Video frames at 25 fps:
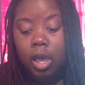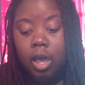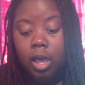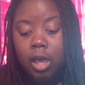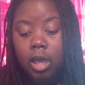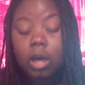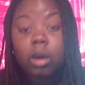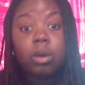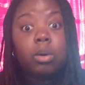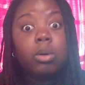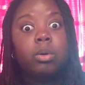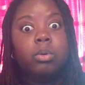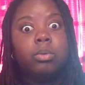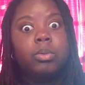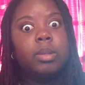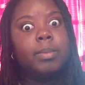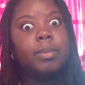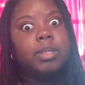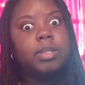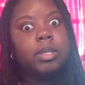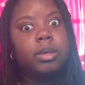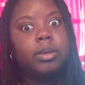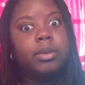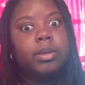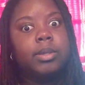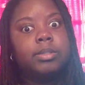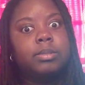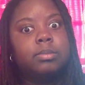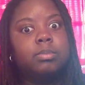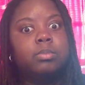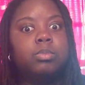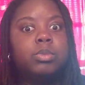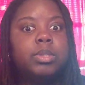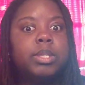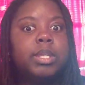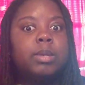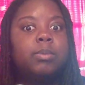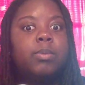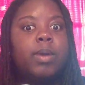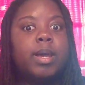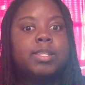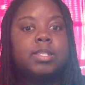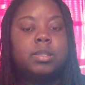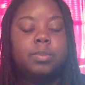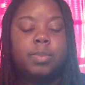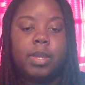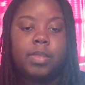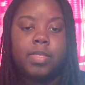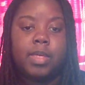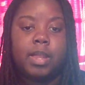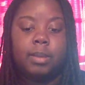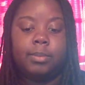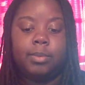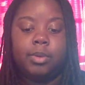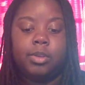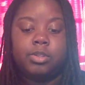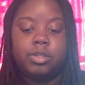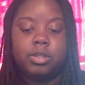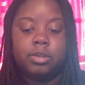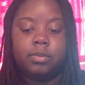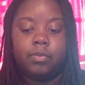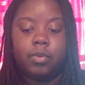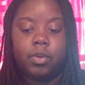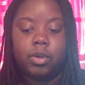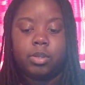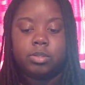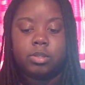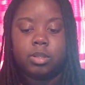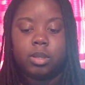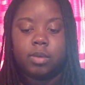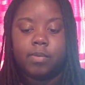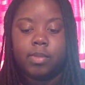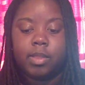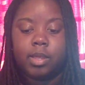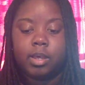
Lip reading: Oh, let me tell you the recipe that I'm using first off.